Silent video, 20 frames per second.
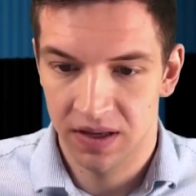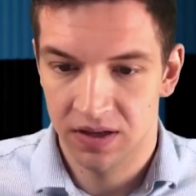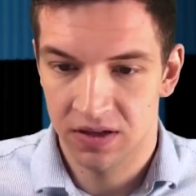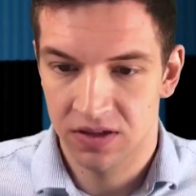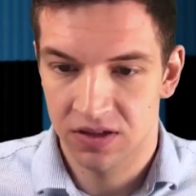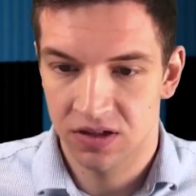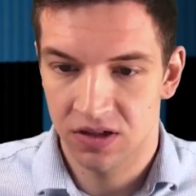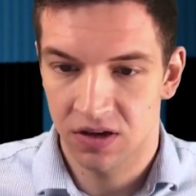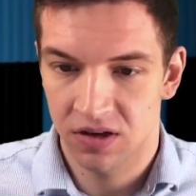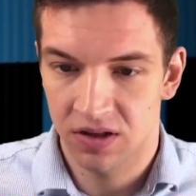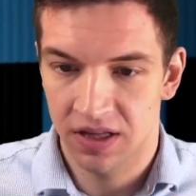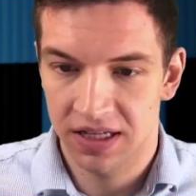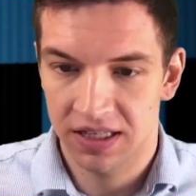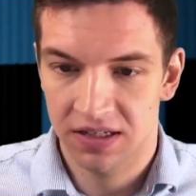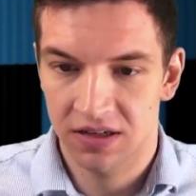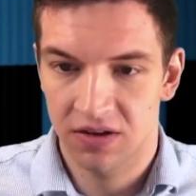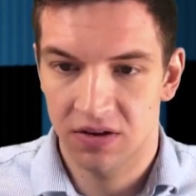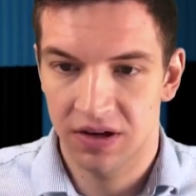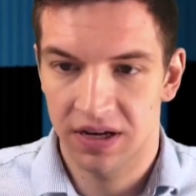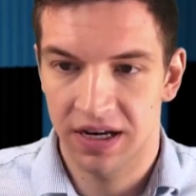So let's
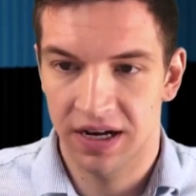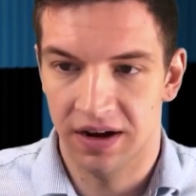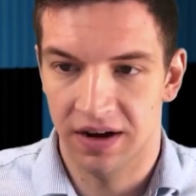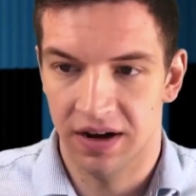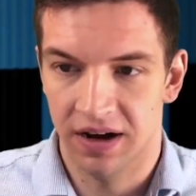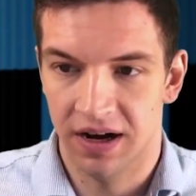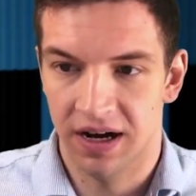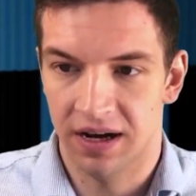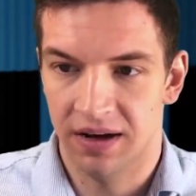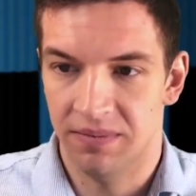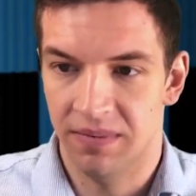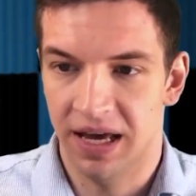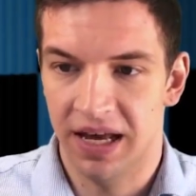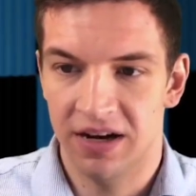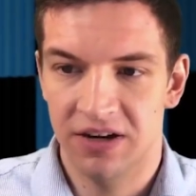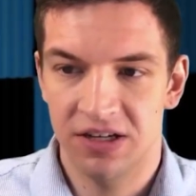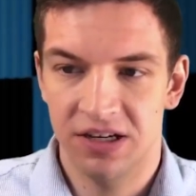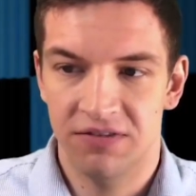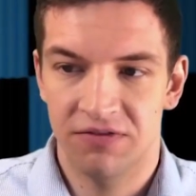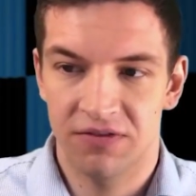go here.
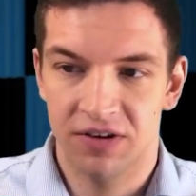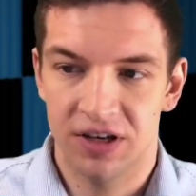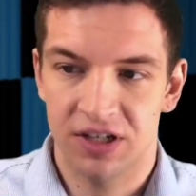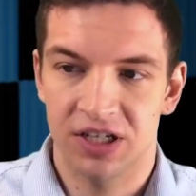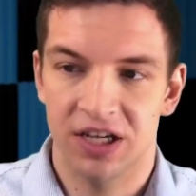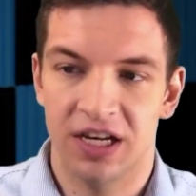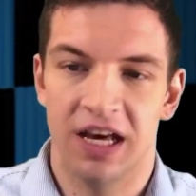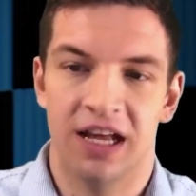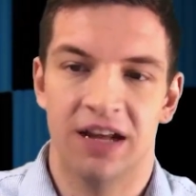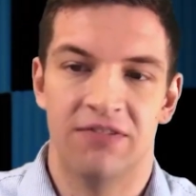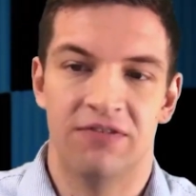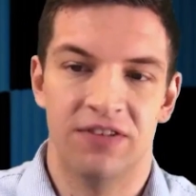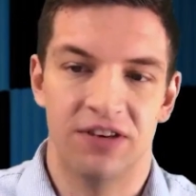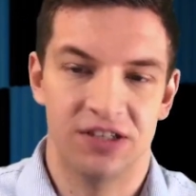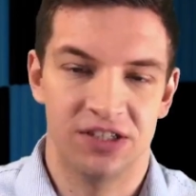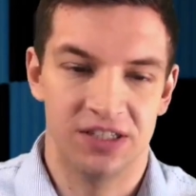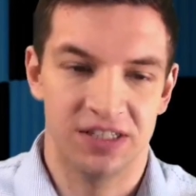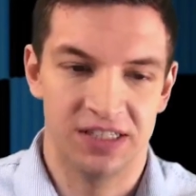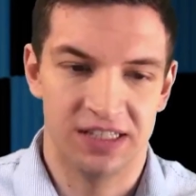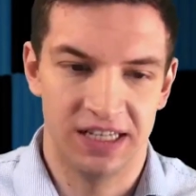Energy, friction, and
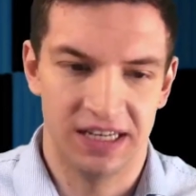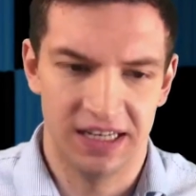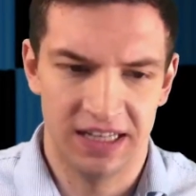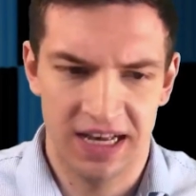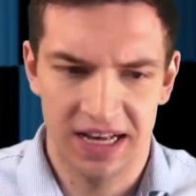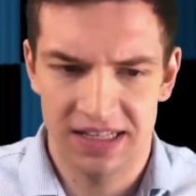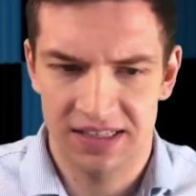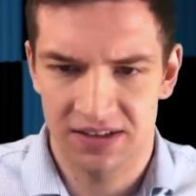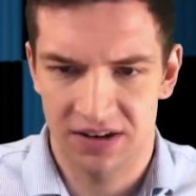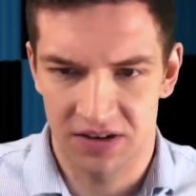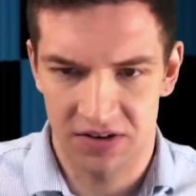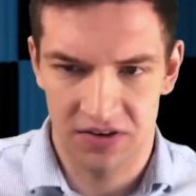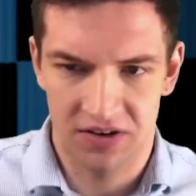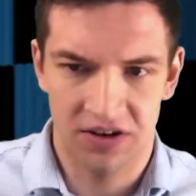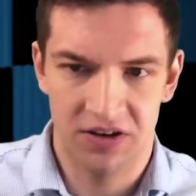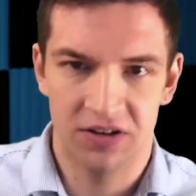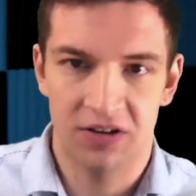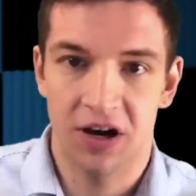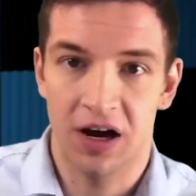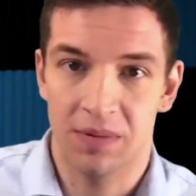efficiency. That's our
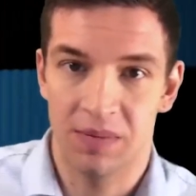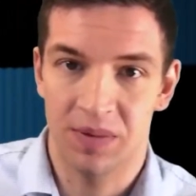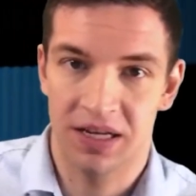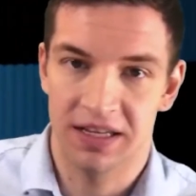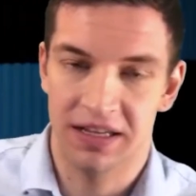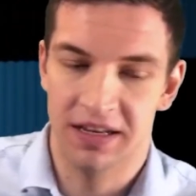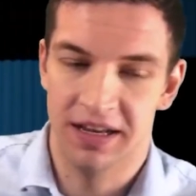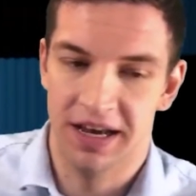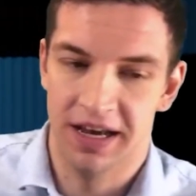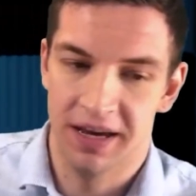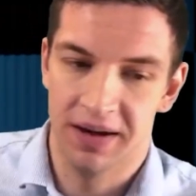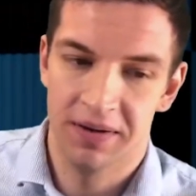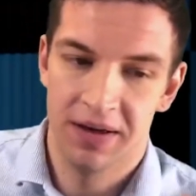third topic today.